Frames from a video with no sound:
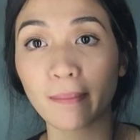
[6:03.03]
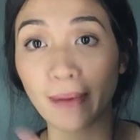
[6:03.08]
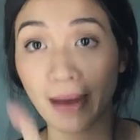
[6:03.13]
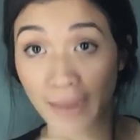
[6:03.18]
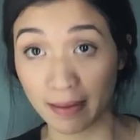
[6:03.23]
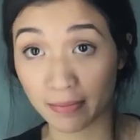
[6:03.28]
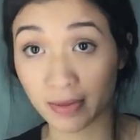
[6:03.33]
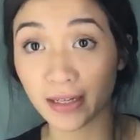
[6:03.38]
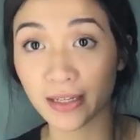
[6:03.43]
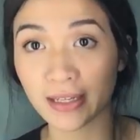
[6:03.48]
But
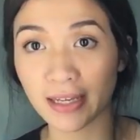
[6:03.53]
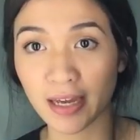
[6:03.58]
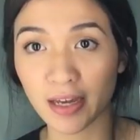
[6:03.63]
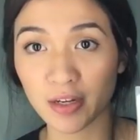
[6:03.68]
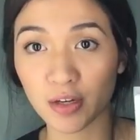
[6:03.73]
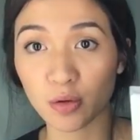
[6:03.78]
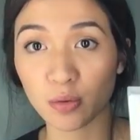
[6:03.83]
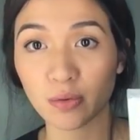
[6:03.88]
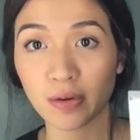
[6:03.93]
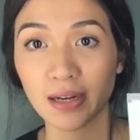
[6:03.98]
I'm gonna get a
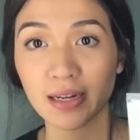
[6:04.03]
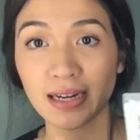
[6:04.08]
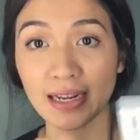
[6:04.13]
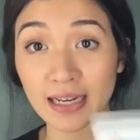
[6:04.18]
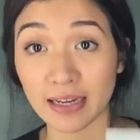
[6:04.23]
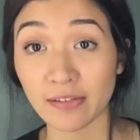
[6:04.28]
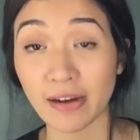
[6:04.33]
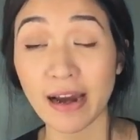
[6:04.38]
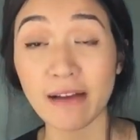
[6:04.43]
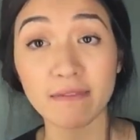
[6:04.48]
new one.
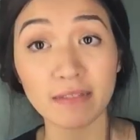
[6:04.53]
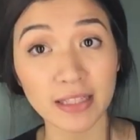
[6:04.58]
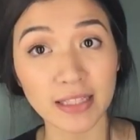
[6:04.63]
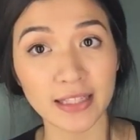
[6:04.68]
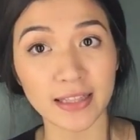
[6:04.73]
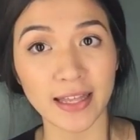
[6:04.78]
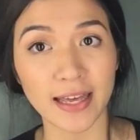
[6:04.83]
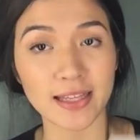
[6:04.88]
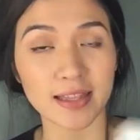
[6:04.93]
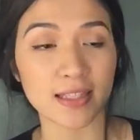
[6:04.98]
I really
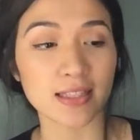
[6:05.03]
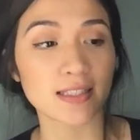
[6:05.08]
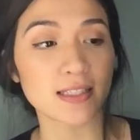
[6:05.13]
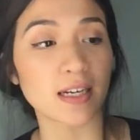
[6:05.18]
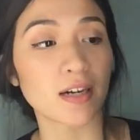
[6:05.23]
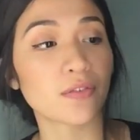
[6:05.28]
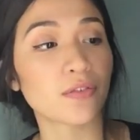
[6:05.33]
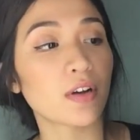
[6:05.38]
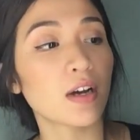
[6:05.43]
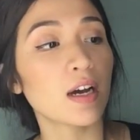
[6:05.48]
like this
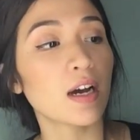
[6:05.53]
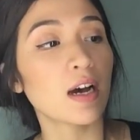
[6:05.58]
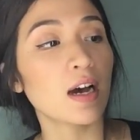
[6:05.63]
stuff.